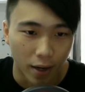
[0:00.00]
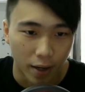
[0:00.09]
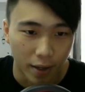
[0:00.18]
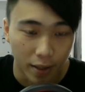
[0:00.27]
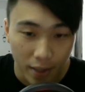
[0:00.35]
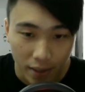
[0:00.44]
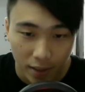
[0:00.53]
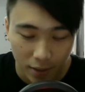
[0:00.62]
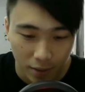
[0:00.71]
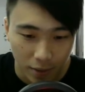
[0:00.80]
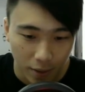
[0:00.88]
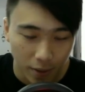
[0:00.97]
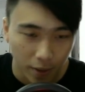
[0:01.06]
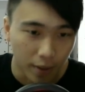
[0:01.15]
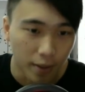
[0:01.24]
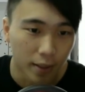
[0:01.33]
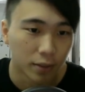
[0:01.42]
in this
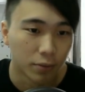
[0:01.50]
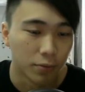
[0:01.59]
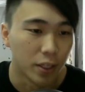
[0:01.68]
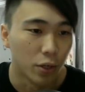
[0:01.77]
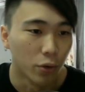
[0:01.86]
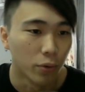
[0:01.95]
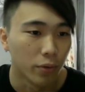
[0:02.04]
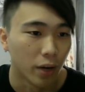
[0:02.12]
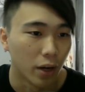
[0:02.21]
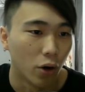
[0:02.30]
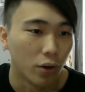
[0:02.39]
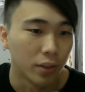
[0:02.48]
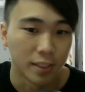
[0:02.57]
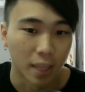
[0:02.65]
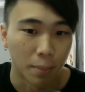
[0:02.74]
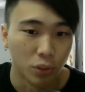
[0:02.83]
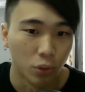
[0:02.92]
video, right, or this
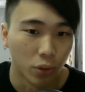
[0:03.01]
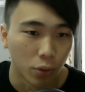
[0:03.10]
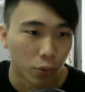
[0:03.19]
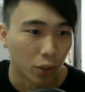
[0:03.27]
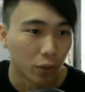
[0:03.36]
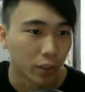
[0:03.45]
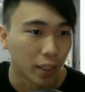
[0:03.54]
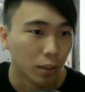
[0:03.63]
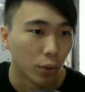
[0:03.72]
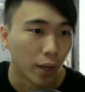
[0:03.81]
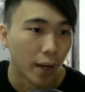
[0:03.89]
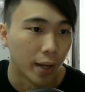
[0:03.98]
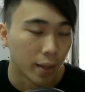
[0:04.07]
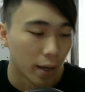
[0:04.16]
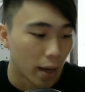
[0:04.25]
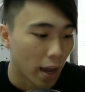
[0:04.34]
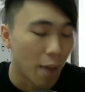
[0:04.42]
episode, we're going to take a look at
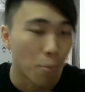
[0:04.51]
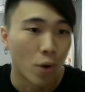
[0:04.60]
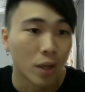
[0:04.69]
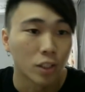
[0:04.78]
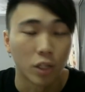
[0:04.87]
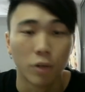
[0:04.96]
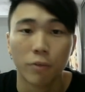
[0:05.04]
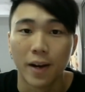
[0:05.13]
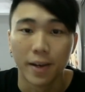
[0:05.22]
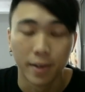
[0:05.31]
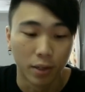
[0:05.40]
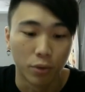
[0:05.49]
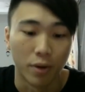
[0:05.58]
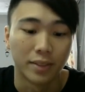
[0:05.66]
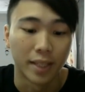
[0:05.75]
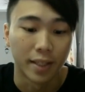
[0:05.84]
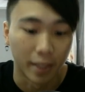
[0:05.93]
MY Shadowfire here, who
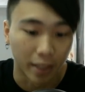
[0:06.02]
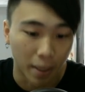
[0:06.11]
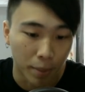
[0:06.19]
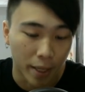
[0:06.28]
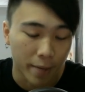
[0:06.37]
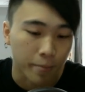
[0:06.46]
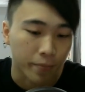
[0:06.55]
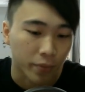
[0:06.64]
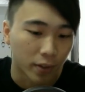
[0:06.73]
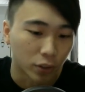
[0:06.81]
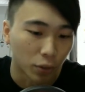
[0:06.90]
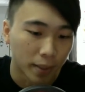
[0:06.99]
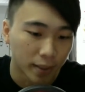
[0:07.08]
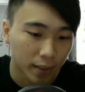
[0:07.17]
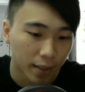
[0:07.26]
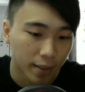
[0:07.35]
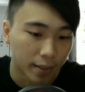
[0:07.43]
have sent in the gameplay. Right, so
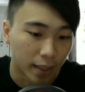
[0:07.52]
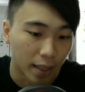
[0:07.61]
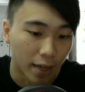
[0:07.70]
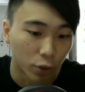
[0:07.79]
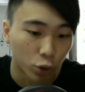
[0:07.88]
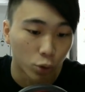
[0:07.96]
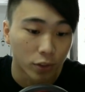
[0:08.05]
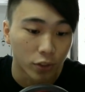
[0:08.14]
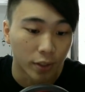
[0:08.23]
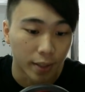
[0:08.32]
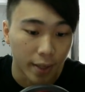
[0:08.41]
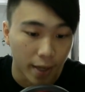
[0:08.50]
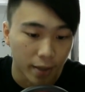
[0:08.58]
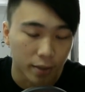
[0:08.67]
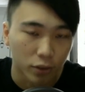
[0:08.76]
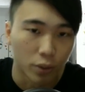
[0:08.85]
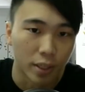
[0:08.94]
basically he's at level 238,
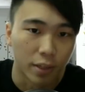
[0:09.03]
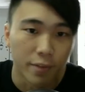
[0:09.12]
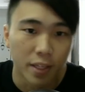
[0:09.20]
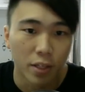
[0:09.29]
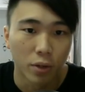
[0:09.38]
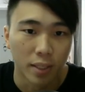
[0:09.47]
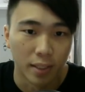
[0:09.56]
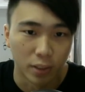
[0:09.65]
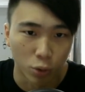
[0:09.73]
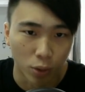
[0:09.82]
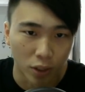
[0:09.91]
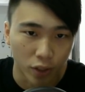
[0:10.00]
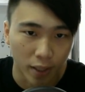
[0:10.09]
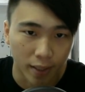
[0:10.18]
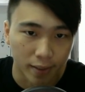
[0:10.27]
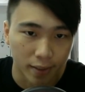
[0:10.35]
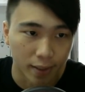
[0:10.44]
so in the video he is
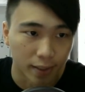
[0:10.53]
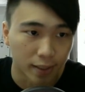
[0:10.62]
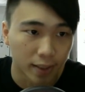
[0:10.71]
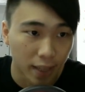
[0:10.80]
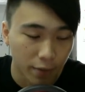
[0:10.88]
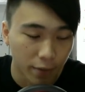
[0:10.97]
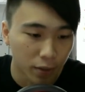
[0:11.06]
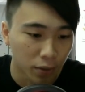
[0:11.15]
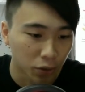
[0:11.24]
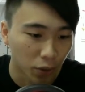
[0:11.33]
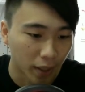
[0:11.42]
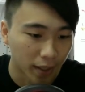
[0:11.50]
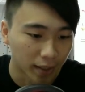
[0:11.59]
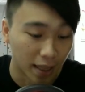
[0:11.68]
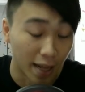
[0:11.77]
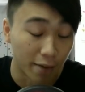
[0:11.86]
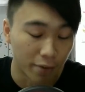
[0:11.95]
237, so I guess
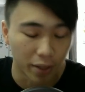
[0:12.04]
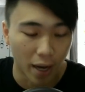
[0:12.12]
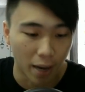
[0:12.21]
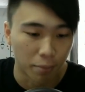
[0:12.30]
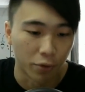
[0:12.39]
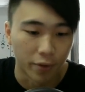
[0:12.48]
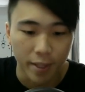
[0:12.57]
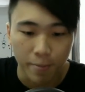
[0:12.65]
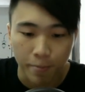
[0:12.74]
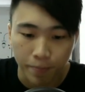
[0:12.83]
he leveled up already,